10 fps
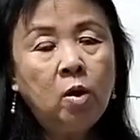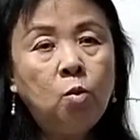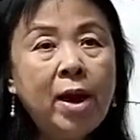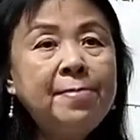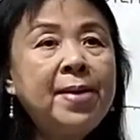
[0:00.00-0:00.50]

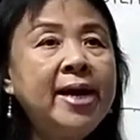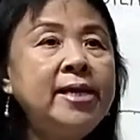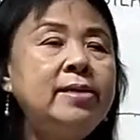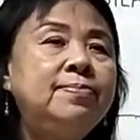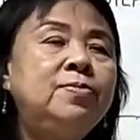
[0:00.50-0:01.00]

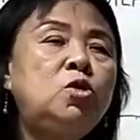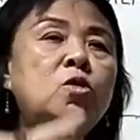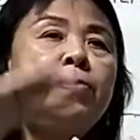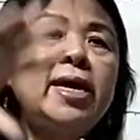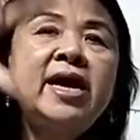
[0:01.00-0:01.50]
whereby
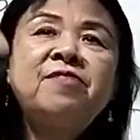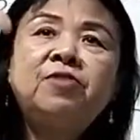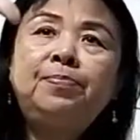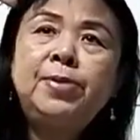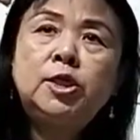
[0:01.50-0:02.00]
you may
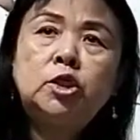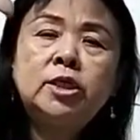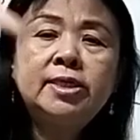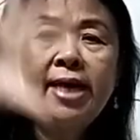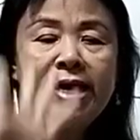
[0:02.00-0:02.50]
have a
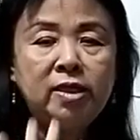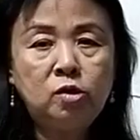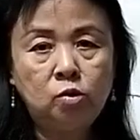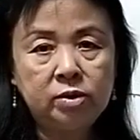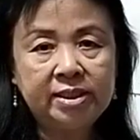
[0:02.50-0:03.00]
picture
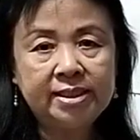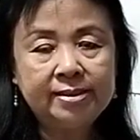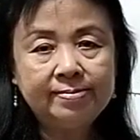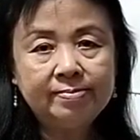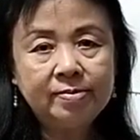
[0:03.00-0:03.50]
and
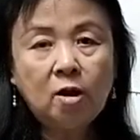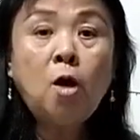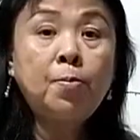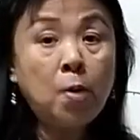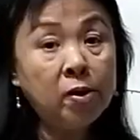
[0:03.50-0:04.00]
notes
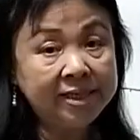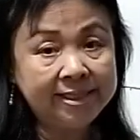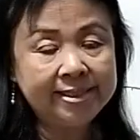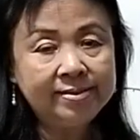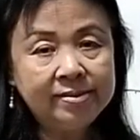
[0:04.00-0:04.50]
or
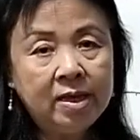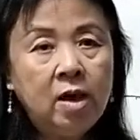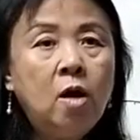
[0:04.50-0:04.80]
points,